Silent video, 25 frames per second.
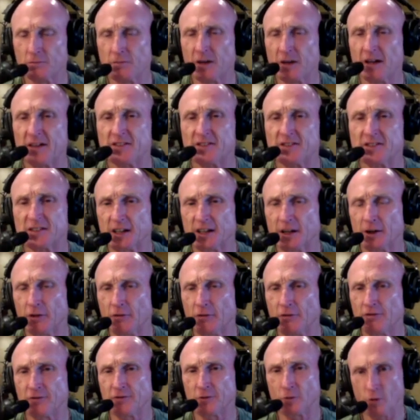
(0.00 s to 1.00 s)

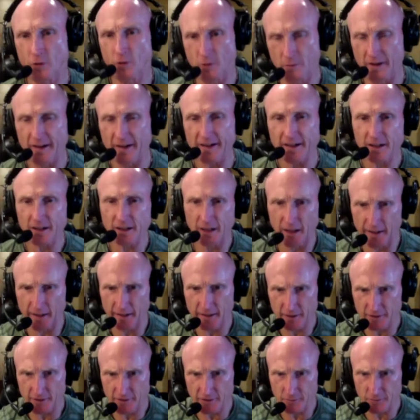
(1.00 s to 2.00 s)
myself or my
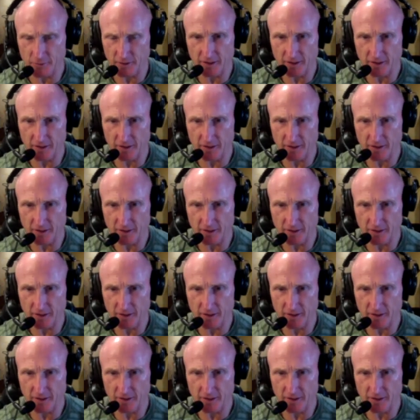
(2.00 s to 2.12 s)
clients,